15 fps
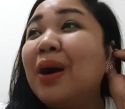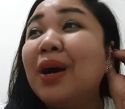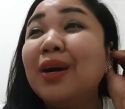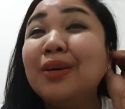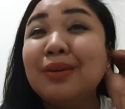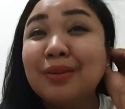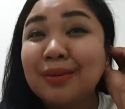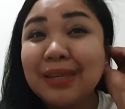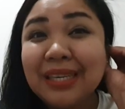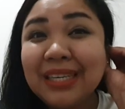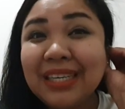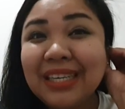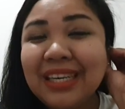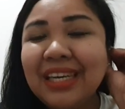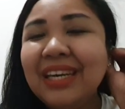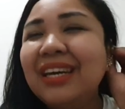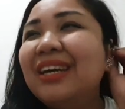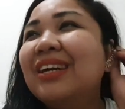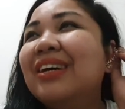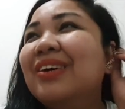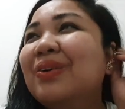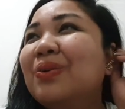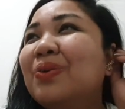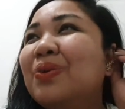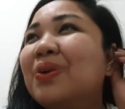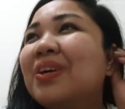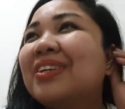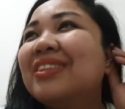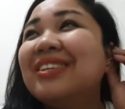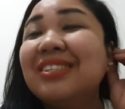agree
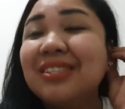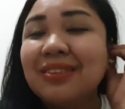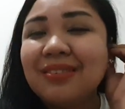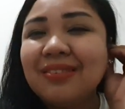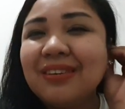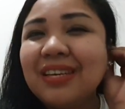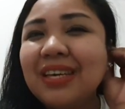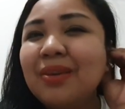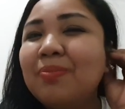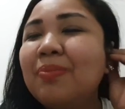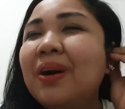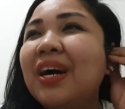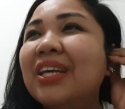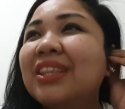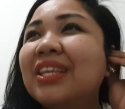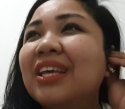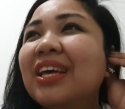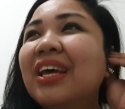or disagree, but